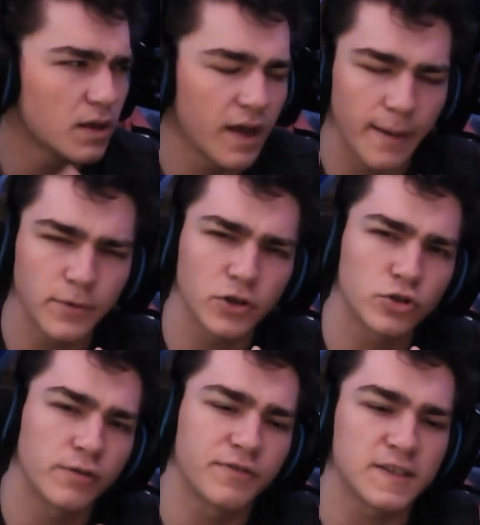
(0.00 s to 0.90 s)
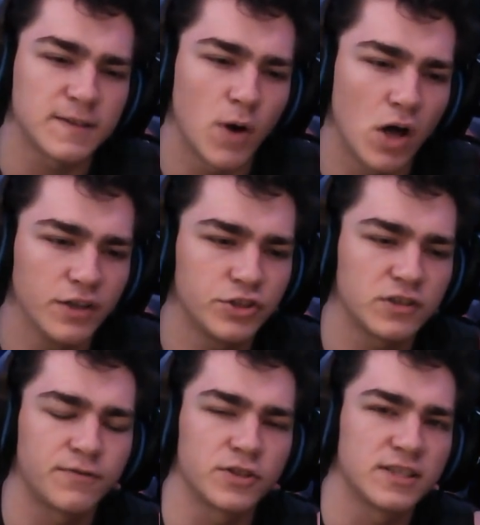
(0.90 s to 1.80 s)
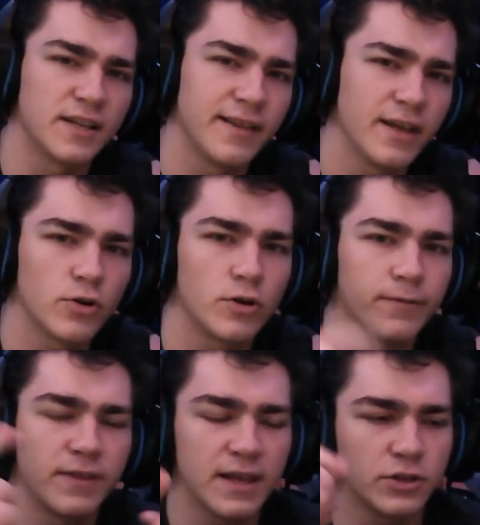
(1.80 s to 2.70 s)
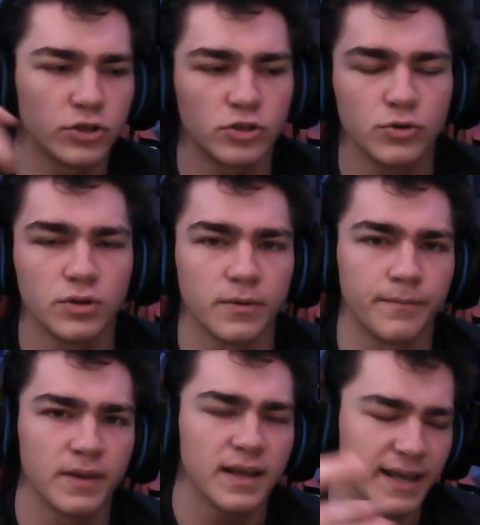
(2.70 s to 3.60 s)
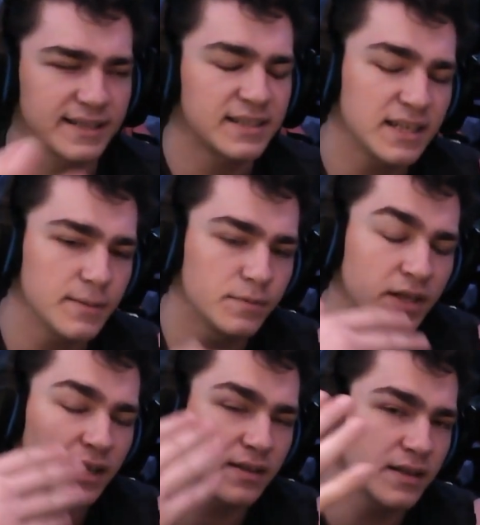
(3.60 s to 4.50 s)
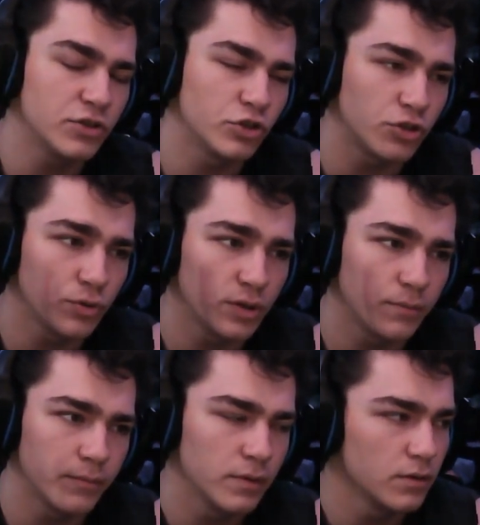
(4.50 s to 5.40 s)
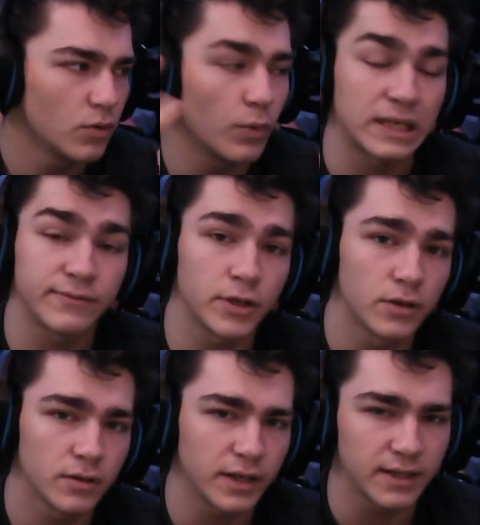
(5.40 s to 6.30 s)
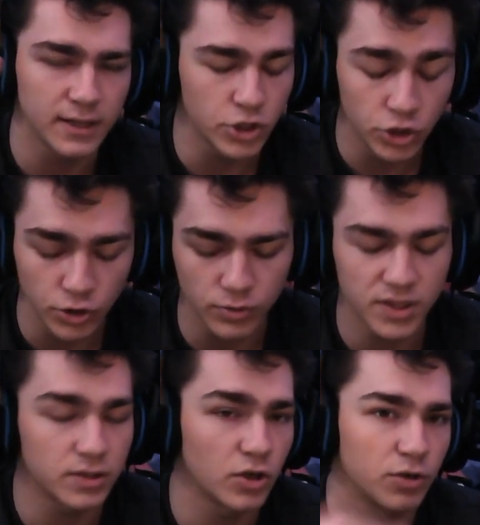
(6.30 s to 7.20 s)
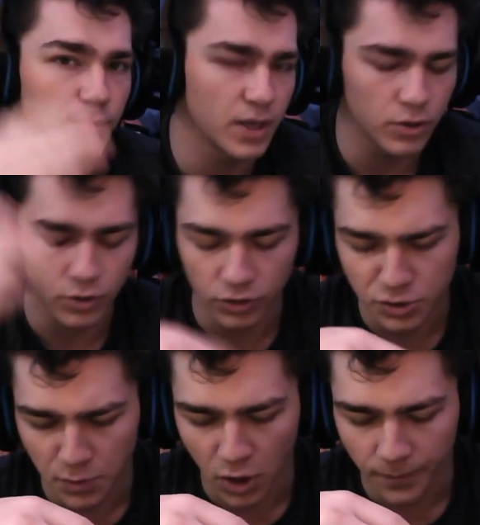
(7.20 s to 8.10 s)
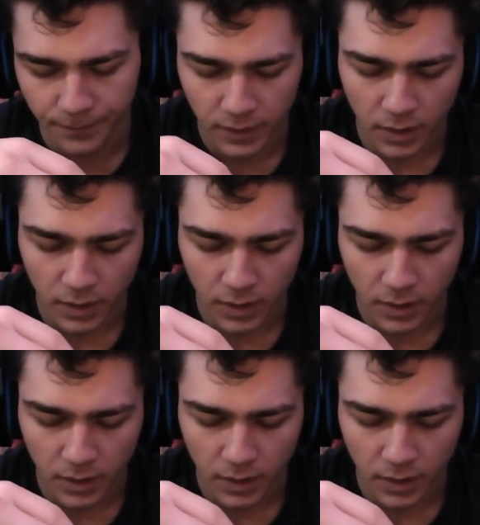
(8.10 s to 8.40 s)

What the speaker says: I'm not sure if the small is just for sunlight or if they can just do them. It seems like they can just do them whenever, like they can just choose to turn big or turn small.